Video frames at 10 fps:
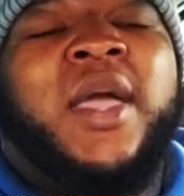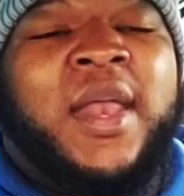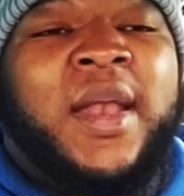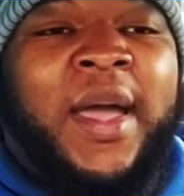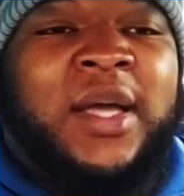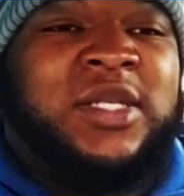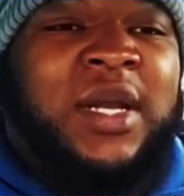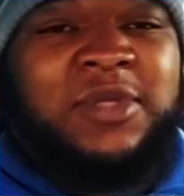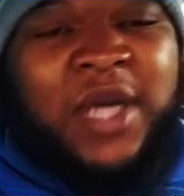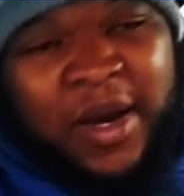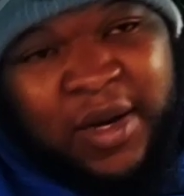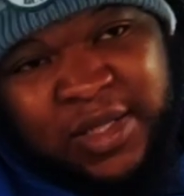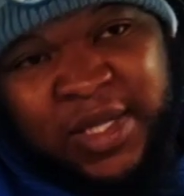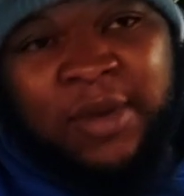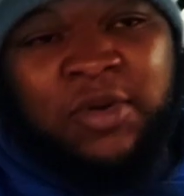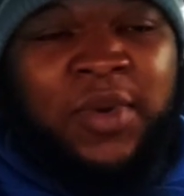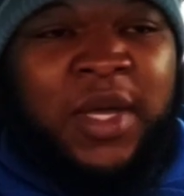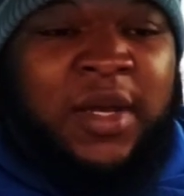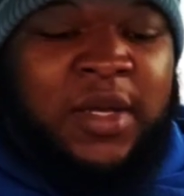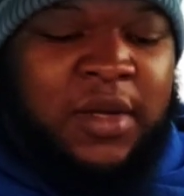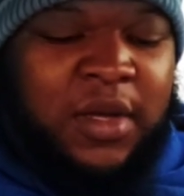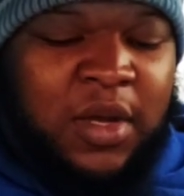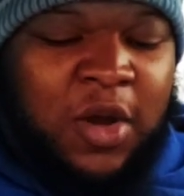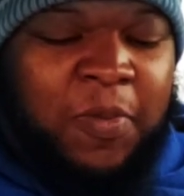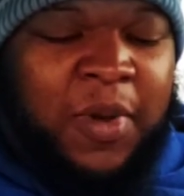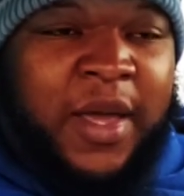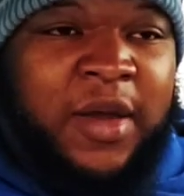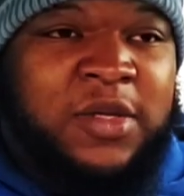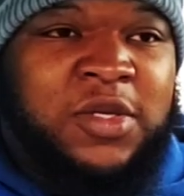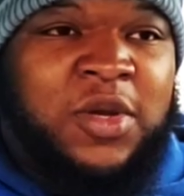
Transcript: And like I said, I'm tired of the same New England, you know, players.